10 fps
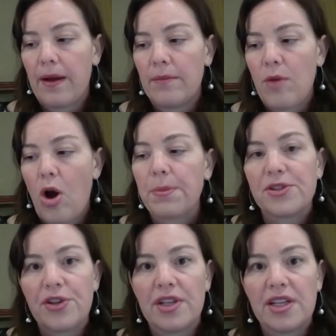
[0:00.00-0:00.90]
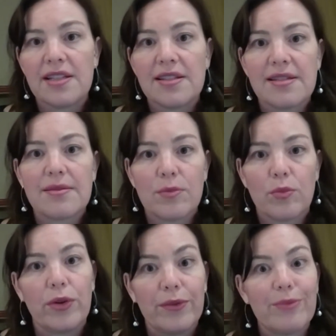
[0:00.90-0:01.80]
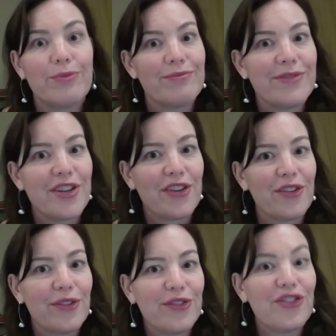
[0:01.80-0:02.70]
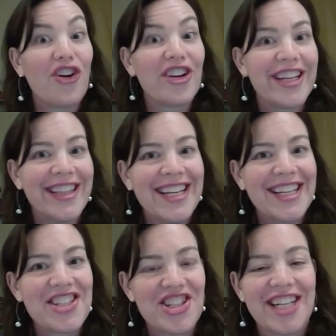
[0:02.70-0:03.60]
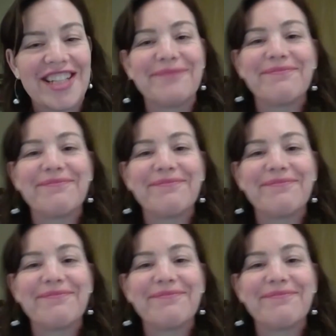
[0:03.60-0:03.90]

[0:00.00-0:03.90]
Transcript: opportunities will start in the next year.